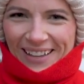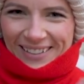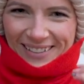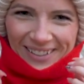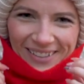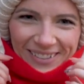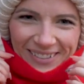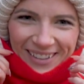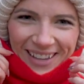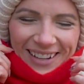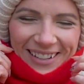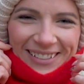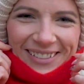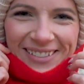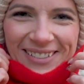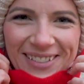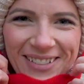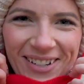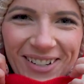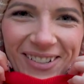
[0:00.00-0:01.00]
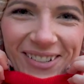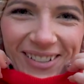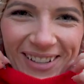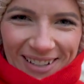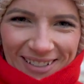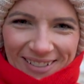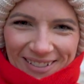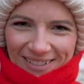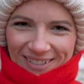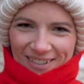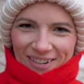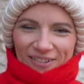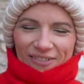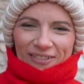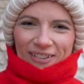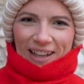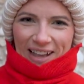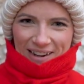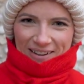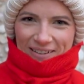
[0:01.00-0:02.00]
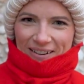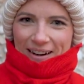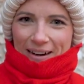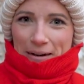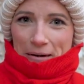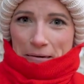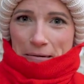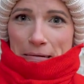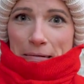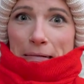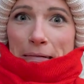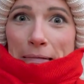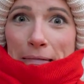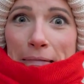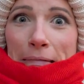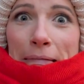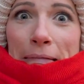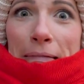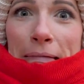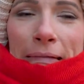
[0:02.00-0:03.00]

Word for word: Turtleneck, turtle. Turtlenecks are so flattering. Turtle.